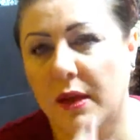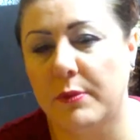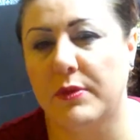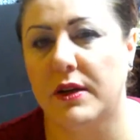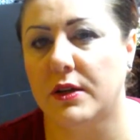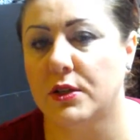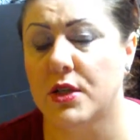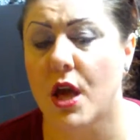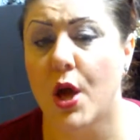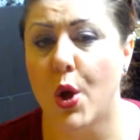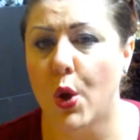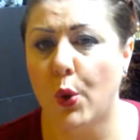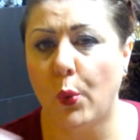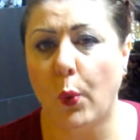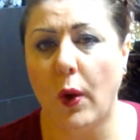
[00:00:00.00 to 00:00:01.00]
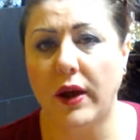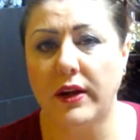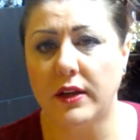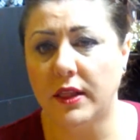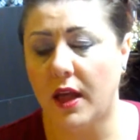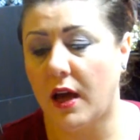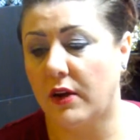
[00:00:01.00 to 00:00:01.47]
up. There's quite
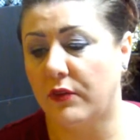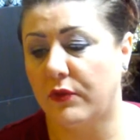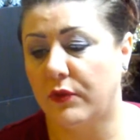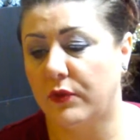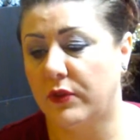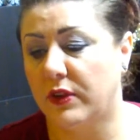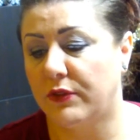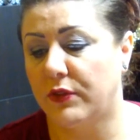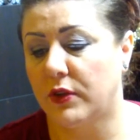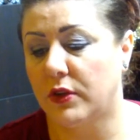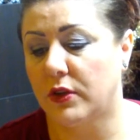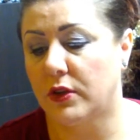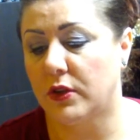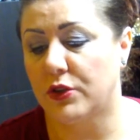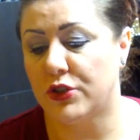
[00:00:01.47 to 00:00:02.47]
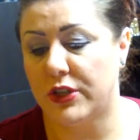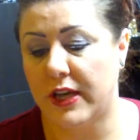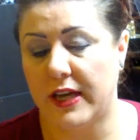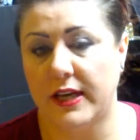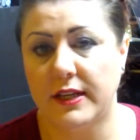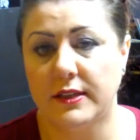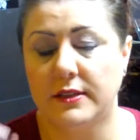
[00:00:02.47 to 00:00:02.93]
a lot of different
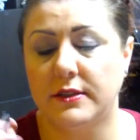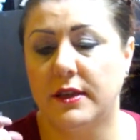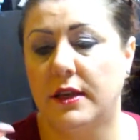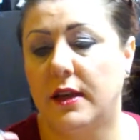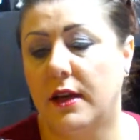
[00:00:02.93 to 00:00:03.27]
shades.